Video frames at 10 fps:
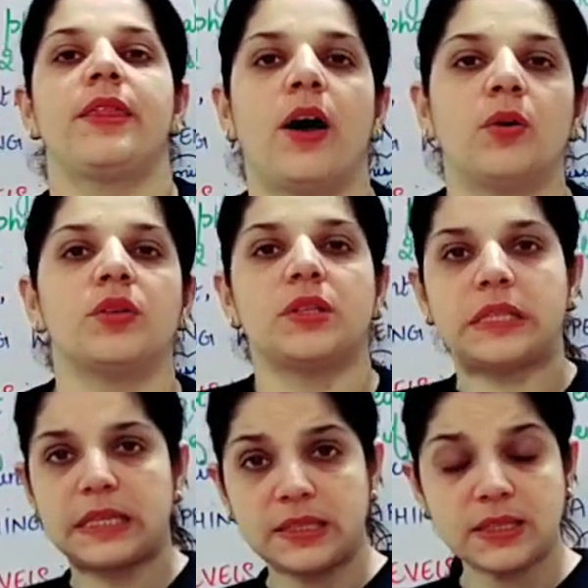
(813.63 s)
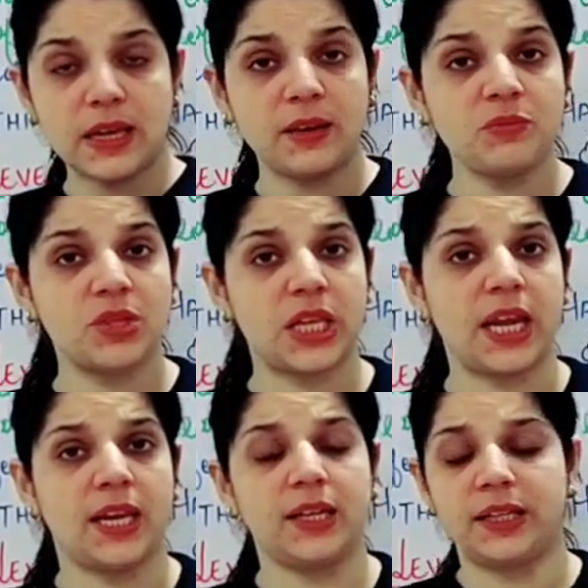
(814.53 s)
Now, since I'm
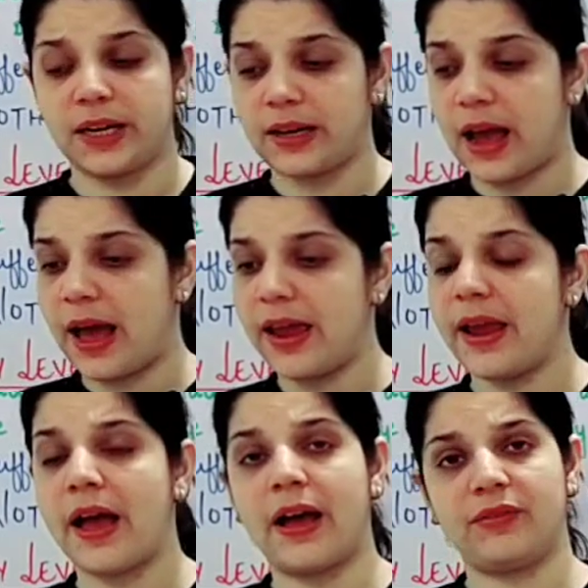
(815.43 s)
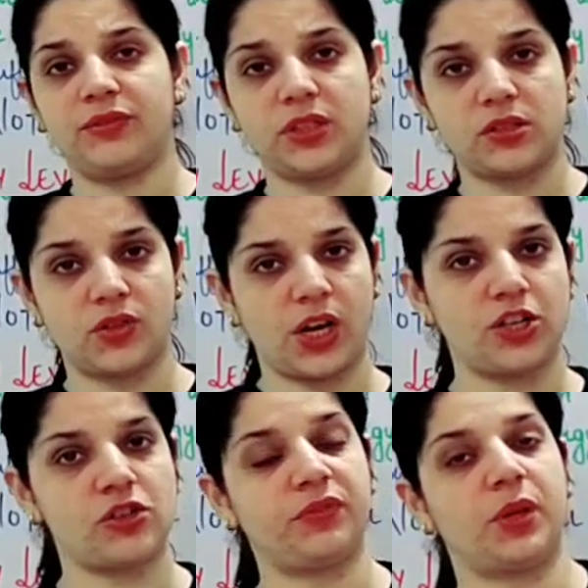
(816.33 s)
saying that I have this
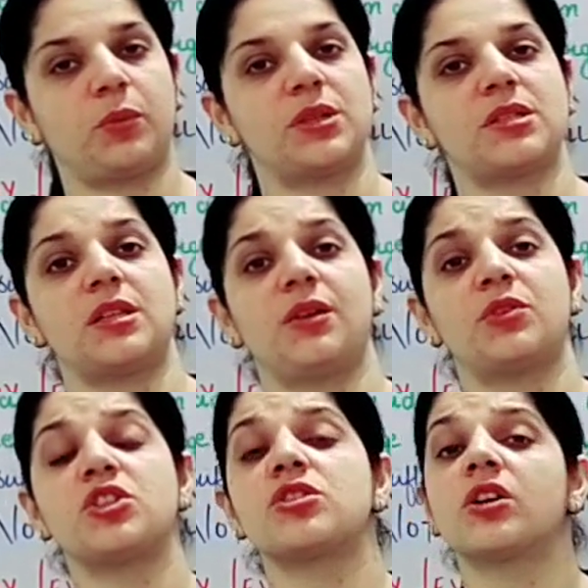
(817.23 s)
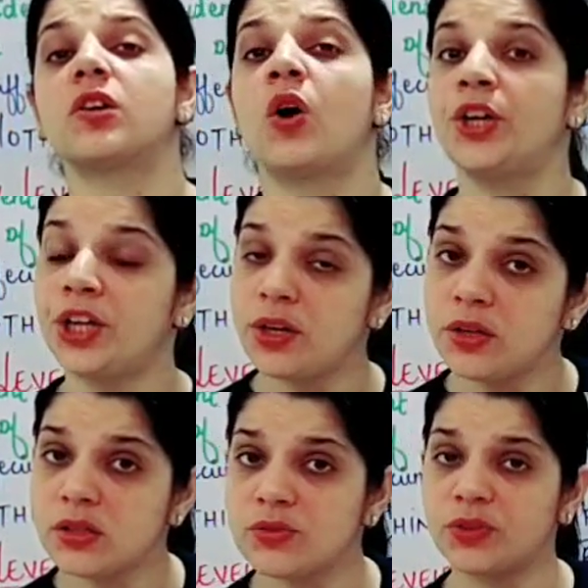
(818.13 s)
range of frequency which is a
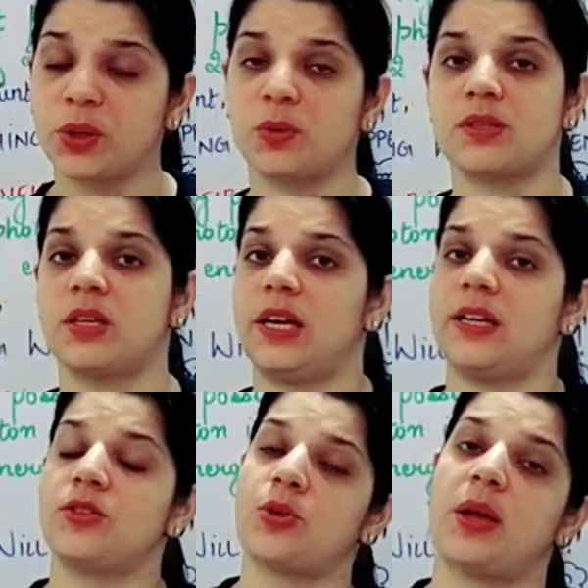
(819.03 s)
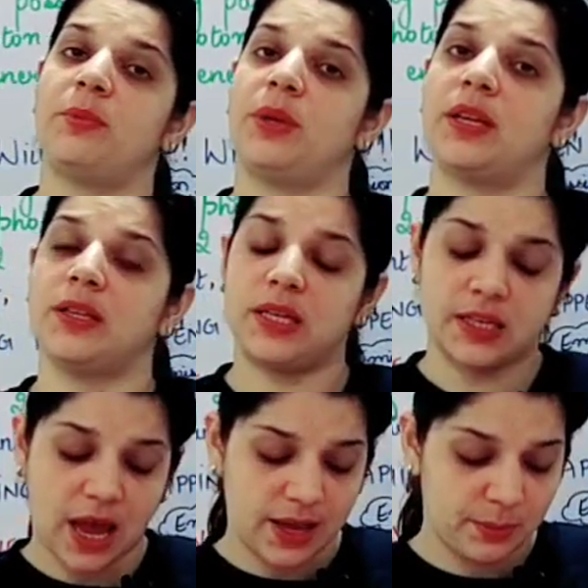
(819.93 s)
continuous frequency range, so
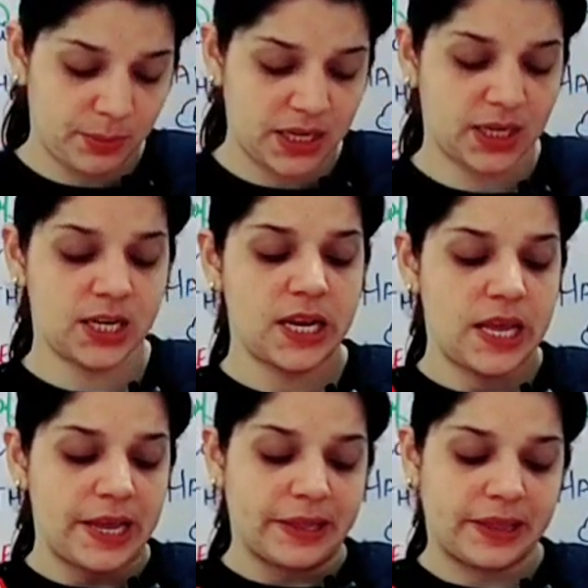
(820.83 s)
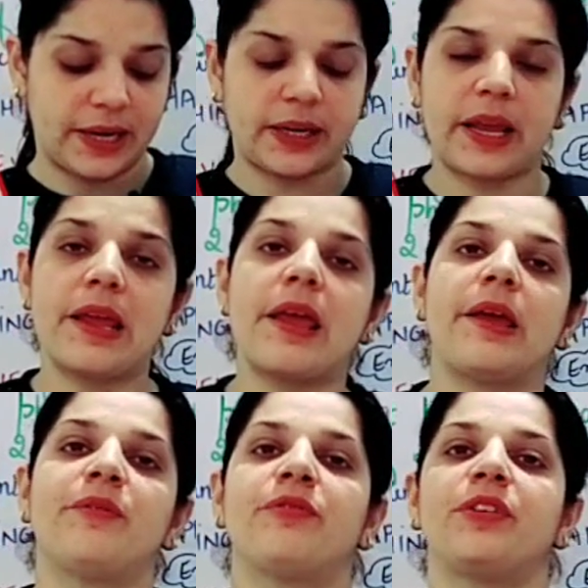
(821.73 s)
I mean that
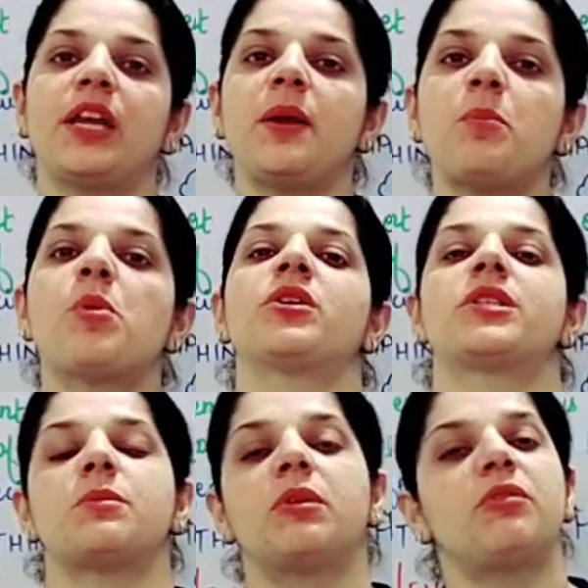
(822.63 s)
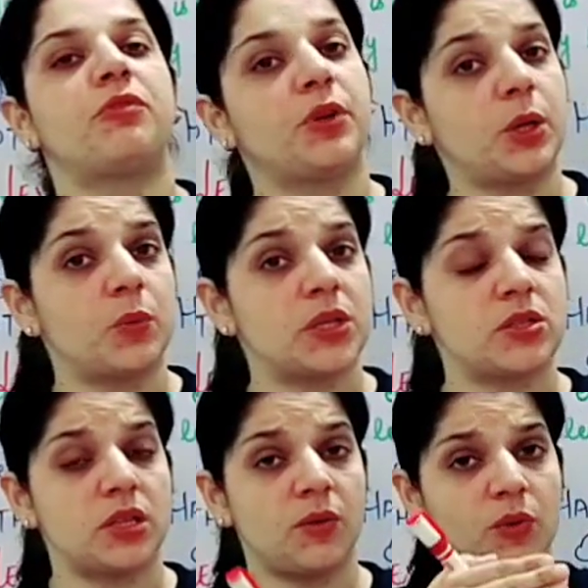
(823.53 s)
every possible
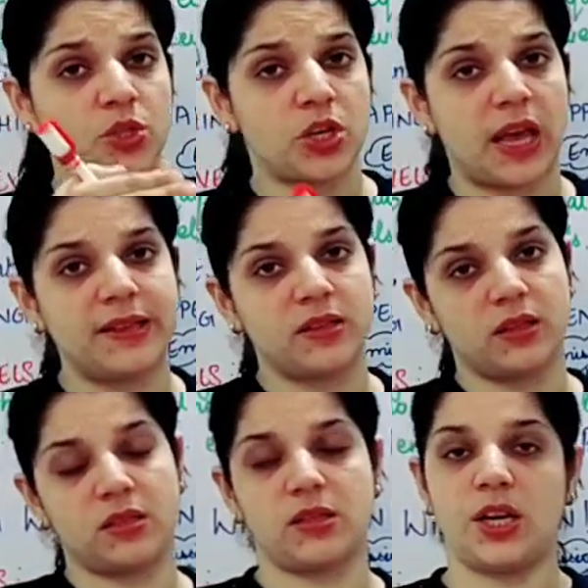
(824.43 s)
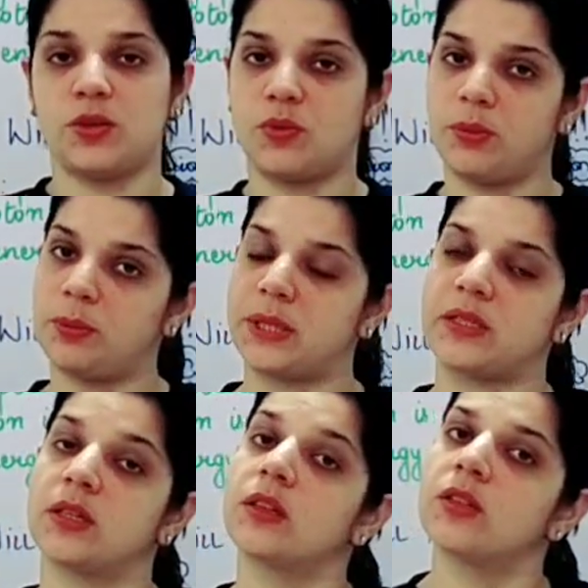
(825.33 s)
frequency which lies in this range will be
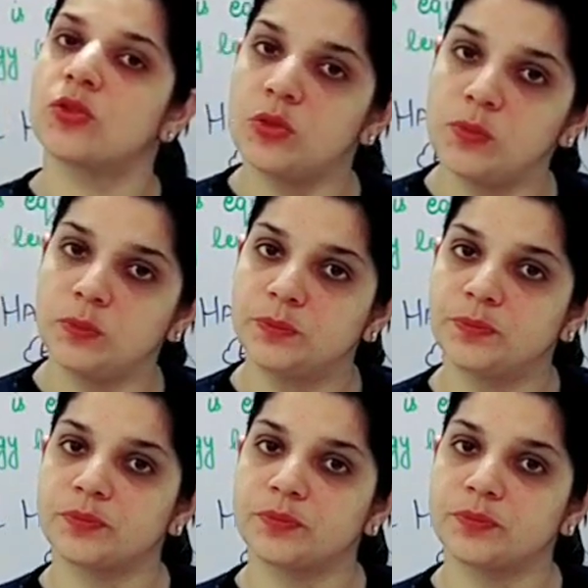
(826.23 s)
present in this room.